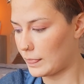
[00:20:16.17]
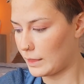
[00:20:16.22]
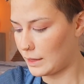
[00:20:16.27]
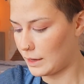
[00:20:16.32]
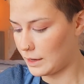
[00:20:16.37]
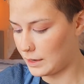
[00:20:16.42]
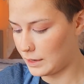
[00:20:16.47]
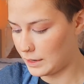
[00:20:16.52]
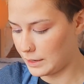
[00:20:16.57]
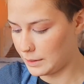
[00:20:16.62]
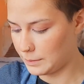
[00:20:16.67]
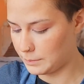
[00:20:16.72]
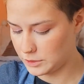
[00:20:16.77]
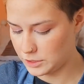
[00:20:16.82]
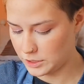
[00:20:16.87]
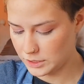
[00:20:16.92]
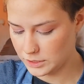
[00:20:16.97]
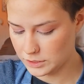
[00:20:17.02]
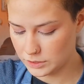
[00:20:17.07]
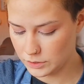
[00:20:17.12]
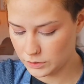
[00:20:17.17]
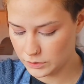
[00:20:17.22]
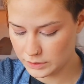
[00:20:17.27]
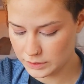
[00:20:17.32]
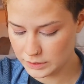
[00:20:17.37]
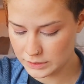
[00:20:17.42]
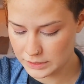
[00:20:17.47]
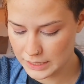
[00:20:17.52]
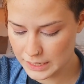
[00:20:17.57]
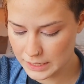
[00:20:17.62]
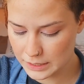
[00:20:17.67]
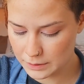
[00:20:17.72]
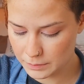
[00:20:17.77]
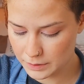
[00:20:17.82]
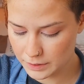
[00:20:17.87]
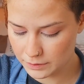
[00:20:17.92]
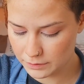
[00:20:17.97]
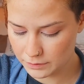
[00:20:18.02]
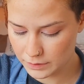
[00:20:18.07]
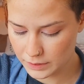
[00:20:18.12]
I'm just going to take
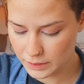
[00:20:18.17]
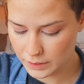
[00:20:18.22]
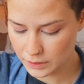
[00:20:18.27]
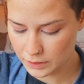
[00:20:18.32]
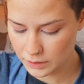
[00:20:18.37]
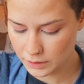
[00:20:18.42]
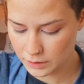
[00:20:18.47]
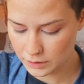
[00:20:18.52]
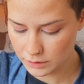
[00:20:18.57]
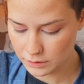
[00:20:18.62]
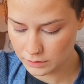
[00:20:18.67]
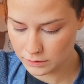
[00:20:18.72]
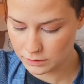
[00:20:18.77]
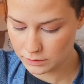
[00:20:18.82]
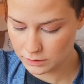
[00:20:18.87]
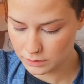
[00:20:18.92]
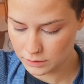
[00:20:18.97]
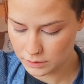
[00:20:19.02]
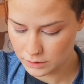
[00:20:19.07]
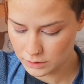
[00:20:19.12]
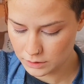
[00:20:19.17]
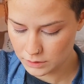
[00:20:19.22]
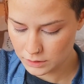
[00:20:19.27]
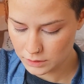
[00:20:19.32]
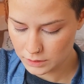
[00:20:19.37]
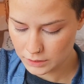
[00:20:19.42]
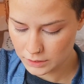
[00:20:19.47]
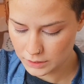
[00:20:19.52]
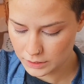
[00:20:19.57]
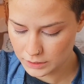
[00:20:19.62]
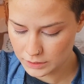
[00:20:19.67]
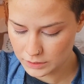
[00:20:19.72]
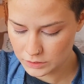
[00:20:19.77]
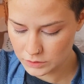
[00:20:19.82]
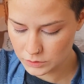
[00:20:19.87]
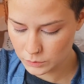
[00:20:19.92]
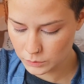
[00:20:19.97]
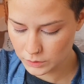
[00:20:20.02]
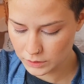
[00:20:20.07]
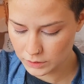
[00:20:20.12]
my finger and
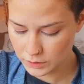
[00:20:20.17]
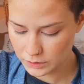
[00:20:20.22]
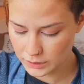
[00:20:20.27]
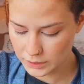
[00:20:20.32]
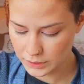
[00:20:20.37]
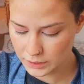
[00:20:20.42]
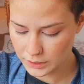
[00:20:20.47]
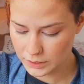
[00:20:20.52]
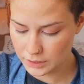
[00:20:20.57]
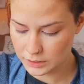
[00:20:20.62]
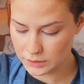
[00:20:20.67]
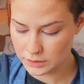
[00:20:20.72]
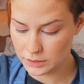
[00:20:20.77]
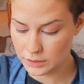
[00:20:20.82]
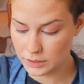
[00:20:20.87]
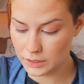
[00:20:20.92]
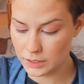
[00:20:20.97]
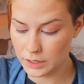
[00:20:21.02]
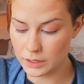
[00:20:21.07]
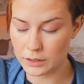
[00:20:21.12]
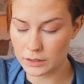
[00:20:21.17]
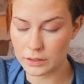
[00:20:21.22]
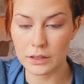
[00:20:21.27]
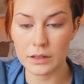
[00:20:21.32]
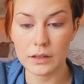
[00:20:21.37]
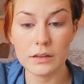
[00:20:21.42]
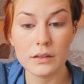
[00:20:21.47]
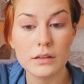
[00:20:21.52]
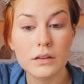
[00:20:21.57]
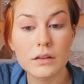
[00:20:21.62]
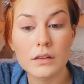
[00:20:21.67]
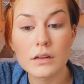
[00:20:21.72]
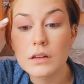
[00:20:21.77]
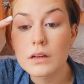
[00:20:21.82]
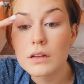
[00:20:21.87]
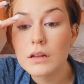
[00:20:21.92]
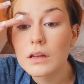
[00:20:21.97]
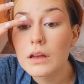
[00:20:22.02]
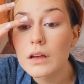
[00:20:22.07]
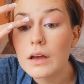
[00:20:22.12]
swirl it into the color,
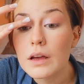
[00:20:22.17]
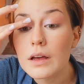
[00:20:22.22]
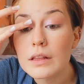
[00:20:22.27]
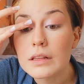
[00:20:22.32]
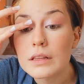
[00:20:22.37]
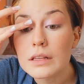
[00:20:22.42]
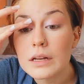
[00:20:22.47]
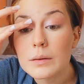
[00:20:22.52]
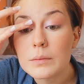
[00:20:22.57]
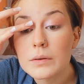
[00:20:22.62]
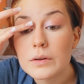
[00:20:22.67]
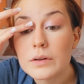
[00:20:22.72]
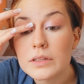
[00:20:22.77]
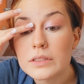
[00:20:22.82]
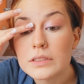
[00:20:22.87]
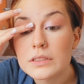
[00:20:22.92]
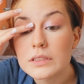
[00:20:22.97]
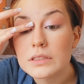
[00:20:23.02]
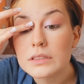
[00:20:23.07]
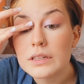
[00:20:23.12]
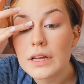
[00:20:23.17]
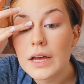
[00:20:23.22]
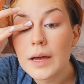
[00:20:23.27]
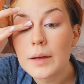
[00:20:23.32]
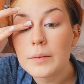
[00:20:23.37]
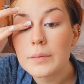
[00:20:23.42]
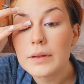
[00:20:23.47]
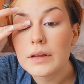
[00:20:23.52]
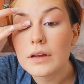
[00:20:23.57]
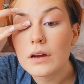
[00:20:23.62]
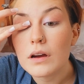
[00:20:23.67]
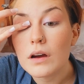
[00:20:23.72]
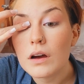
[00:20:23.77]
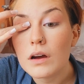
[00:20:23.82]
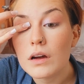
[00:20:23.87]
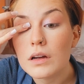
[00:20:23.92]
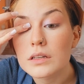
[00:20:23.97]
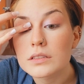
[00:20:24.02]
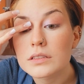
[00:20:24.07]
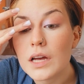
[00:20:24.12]
and then I'm going to dab it
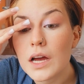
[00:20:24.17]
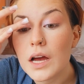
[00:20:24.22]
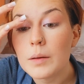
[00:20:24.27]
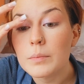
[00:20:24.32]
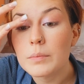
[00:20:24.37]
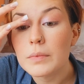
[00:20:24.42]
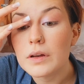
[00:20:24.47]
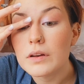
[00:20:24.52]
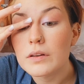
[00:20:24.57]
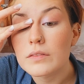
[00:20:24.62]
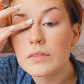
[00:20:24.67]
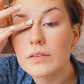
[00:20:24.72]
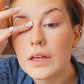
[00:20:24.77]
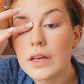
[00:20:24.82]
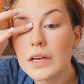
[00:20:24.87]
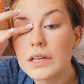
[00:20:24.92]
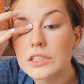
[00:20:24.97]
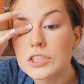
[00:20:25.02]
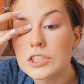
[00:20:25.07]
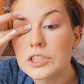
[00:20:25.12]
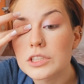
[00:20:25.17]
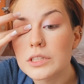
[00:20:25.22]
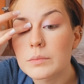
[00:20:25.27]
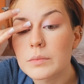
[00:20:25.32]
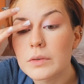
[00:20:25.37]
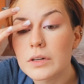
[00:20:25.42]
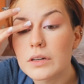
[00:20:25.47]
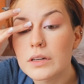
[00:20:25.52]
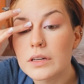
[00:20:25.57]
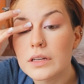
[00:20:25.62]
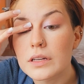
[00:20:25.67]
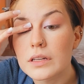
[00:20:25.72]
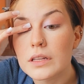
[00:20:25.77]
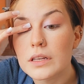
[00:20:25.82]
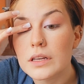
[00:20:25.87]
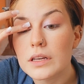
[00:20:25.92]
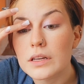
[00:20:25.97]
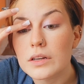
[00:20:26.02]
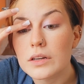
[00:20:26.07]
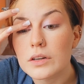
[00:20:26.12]
on top of that shimmer in
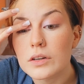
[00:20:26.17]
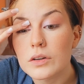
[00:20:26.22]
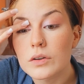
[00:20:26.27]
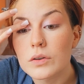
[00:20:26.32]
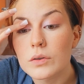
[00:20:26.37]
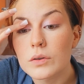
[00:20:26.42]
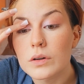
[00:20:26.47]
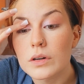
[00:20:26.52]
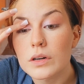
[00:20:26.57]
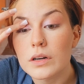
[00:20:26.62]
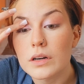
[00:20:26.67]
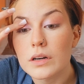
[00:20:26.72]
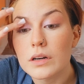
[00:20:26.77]
the inner corner